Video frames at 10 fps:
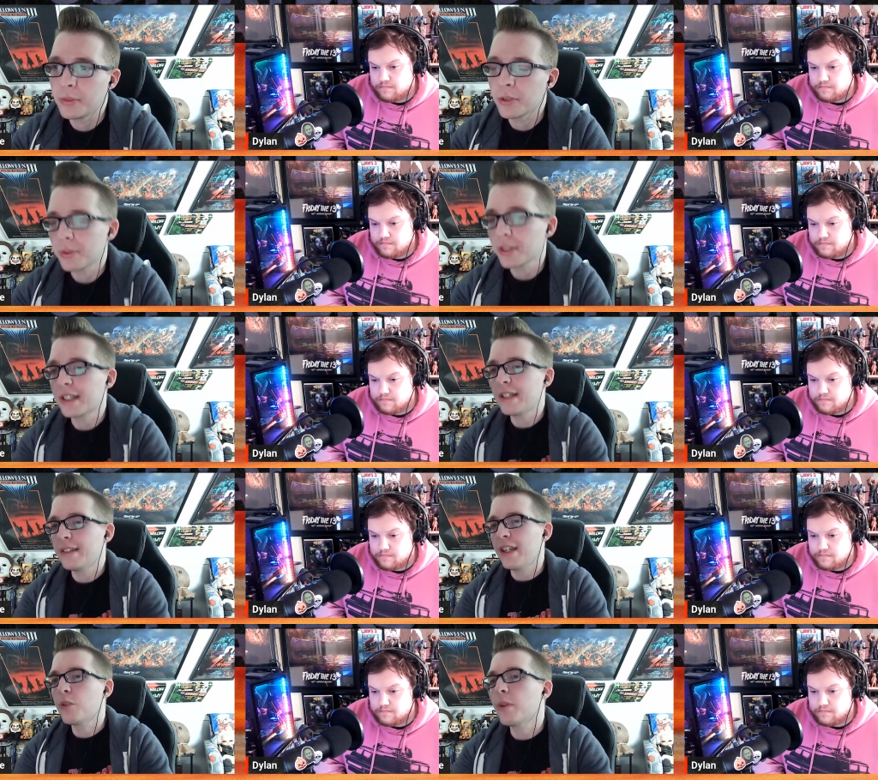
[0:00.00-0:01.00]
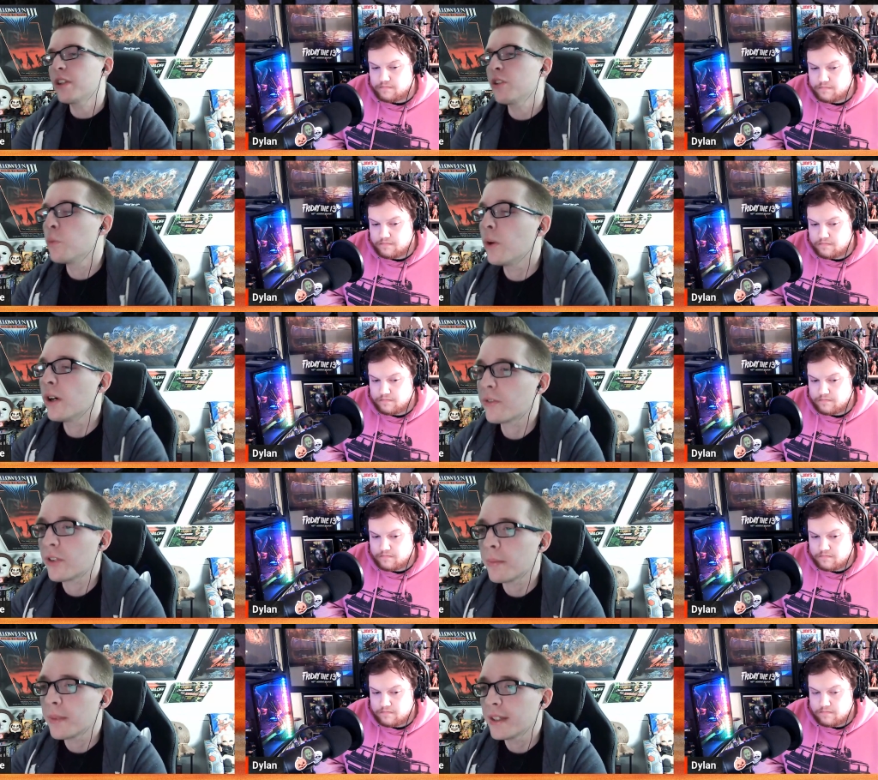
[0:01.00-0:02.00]
Speaker 1: You're really going to take what you want
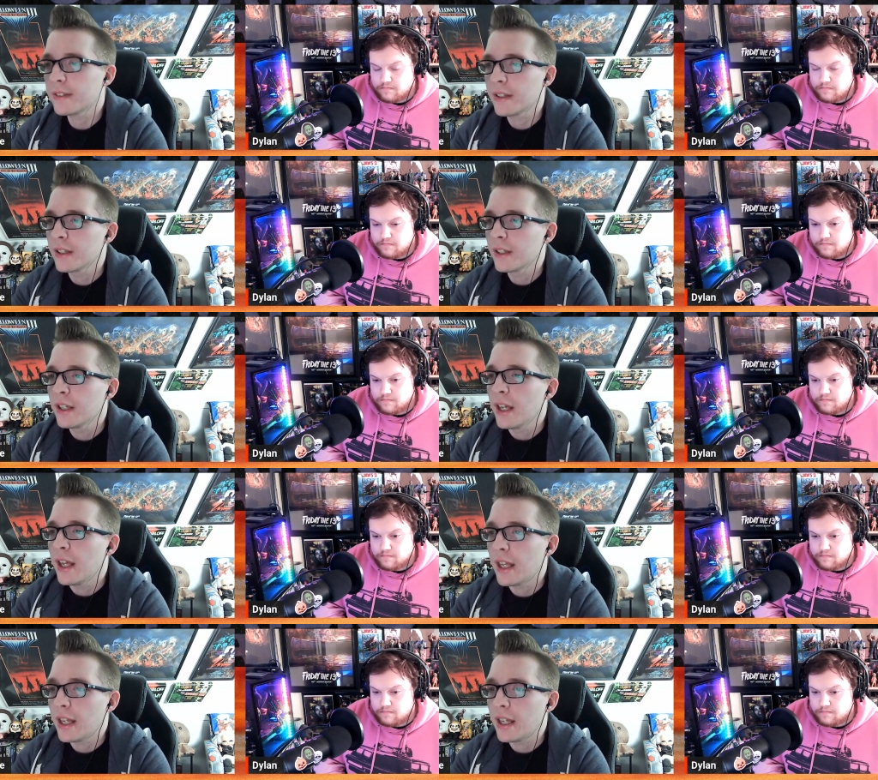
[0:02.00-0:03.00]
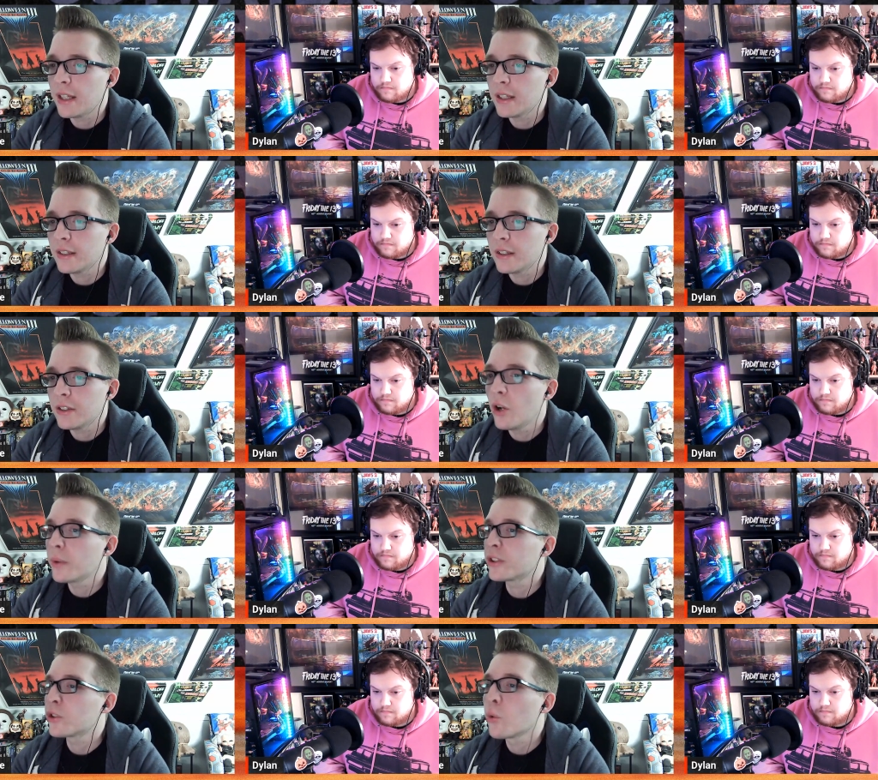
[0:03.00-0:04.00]
from this, and no
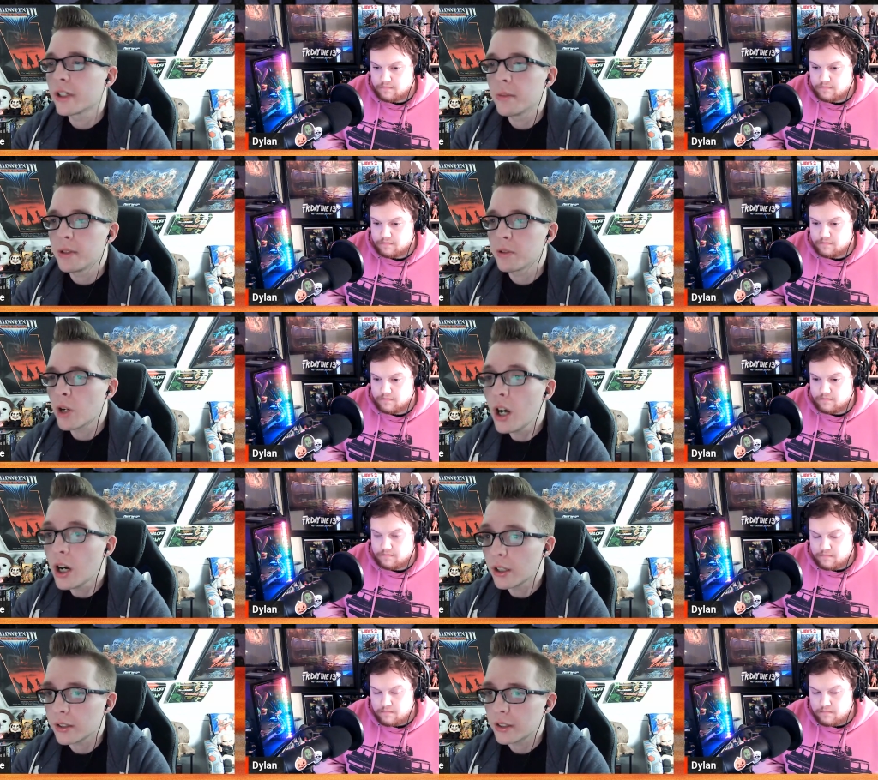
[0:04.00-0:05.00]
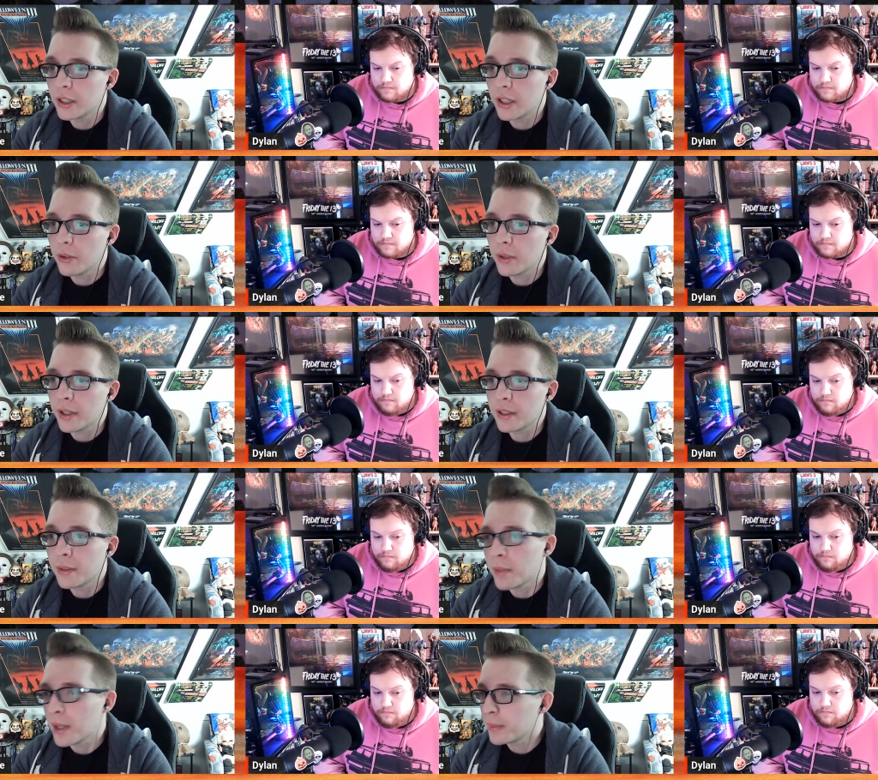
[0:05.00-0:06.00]
one's going to be wrong, you know,
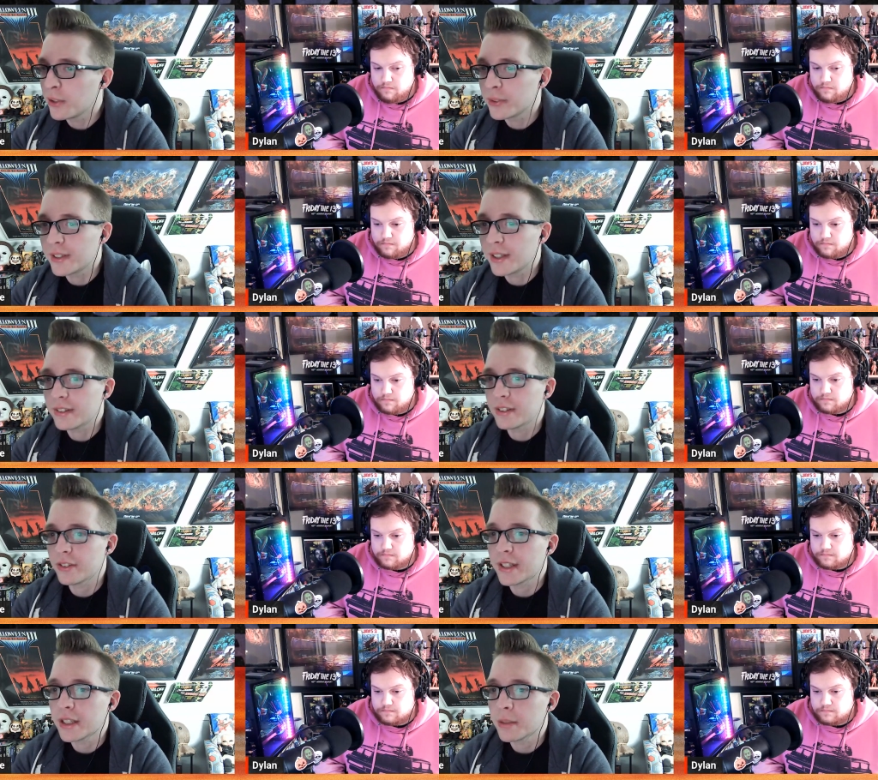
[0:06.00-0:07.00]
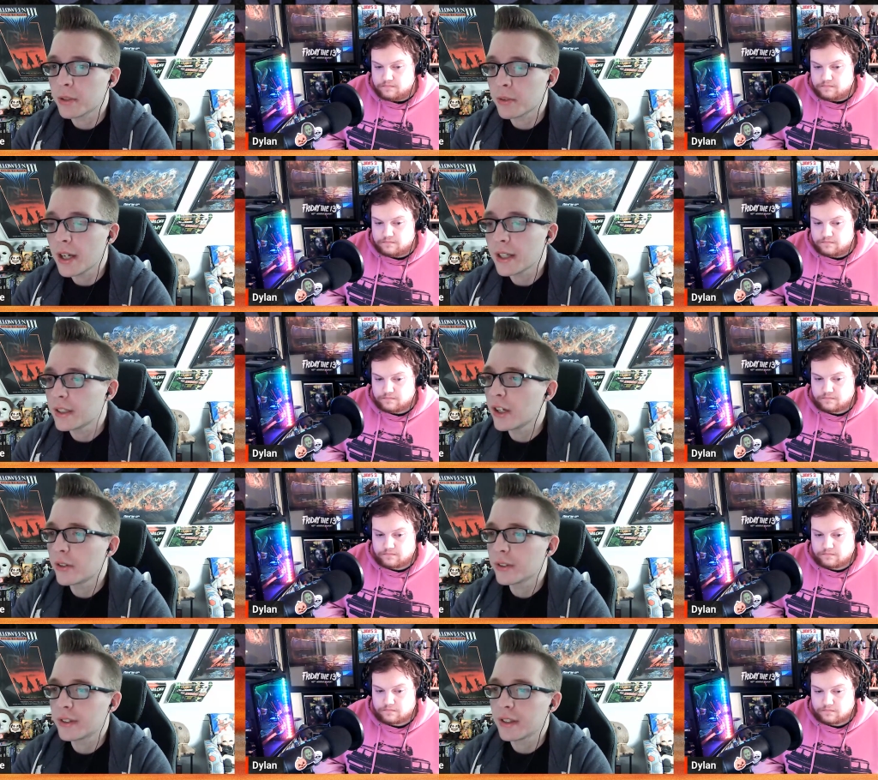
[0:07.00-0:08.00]
and maybe no one's necessarily going to be right. You know,
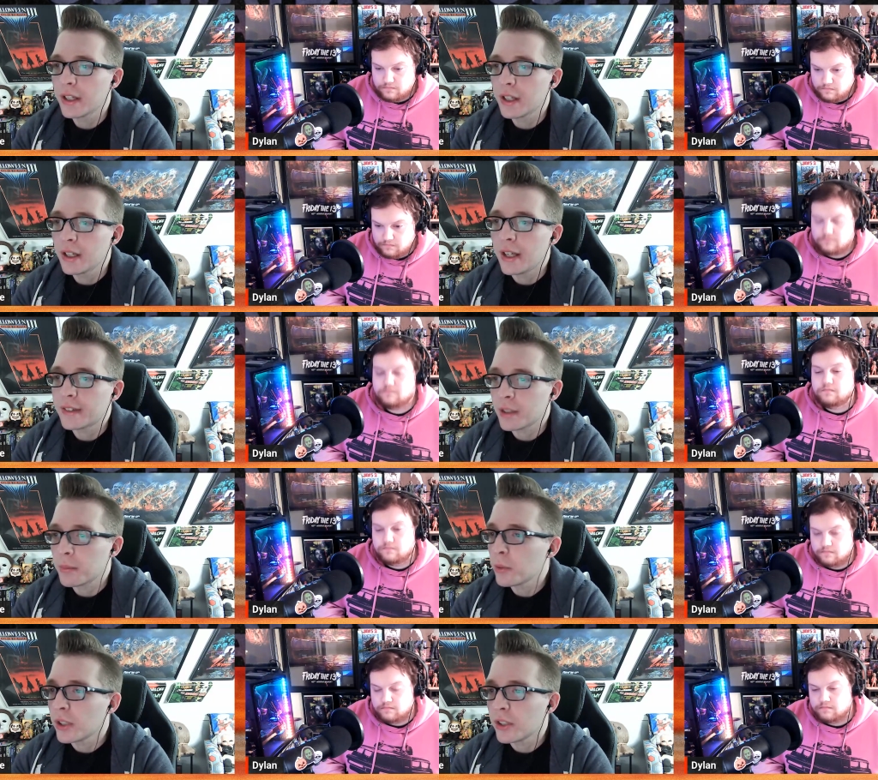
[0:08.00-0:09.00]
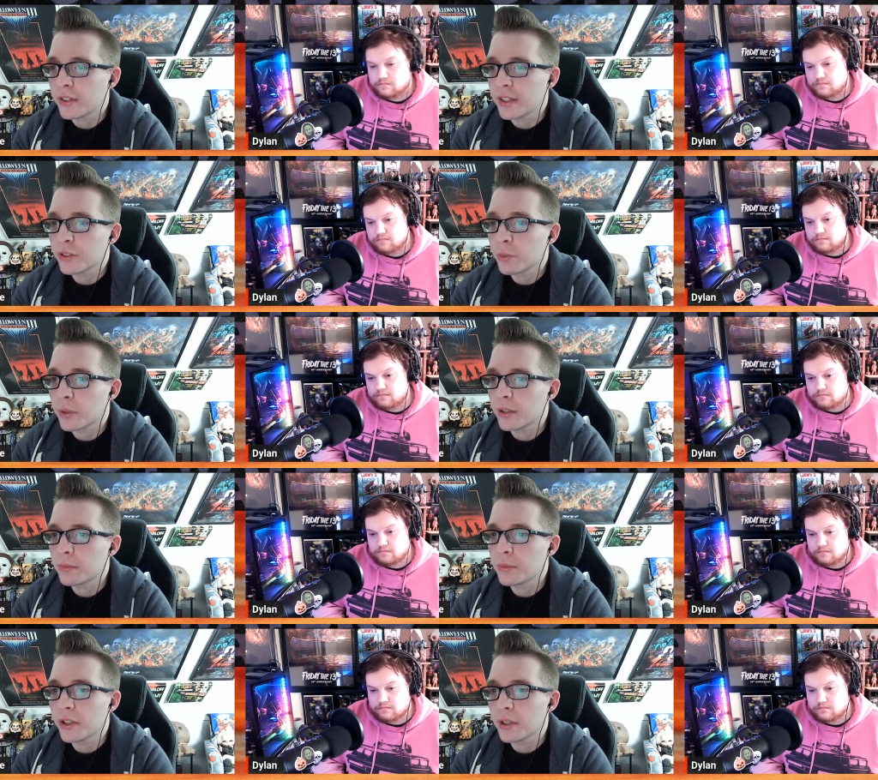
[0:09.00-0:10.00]
it's it's going to be one of those things where
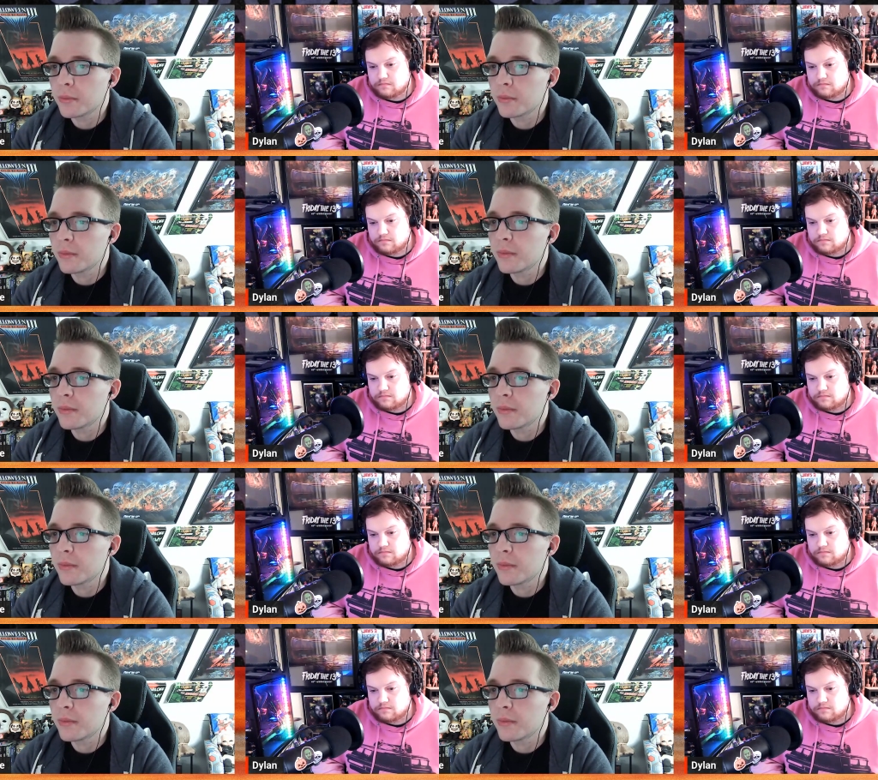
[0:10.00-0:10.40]
you can